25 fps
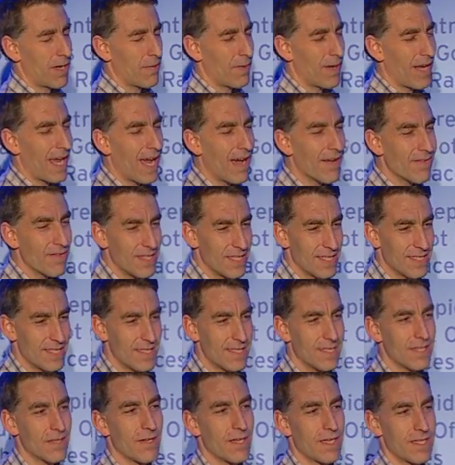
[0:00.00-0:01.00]
and we have these
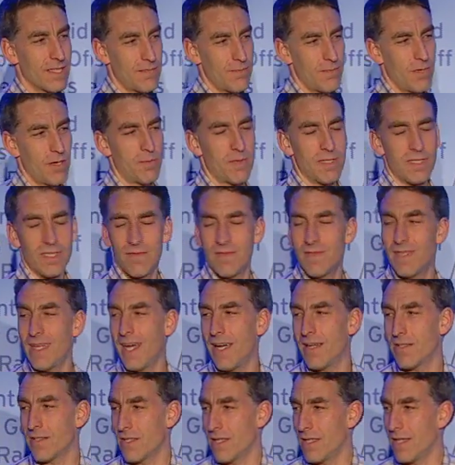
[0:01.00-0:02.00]
serious moments of
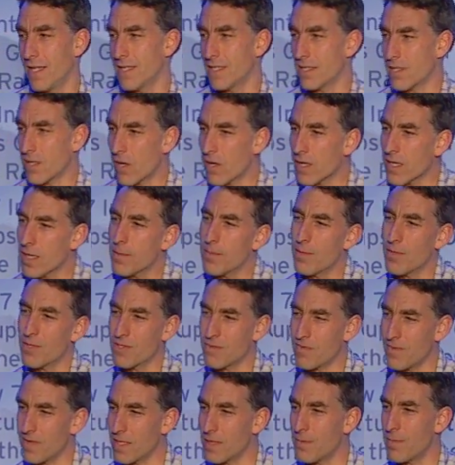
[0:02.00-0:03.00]
doubts, and they start at the
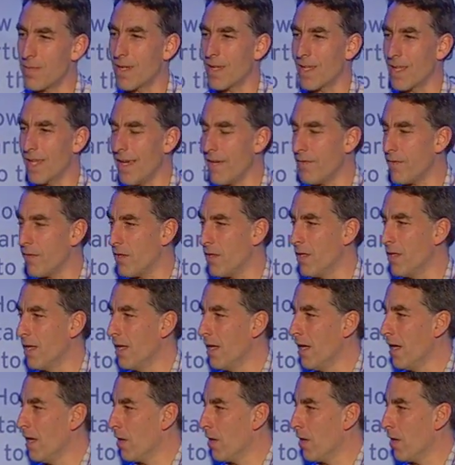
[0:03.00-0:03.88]
most fundamental level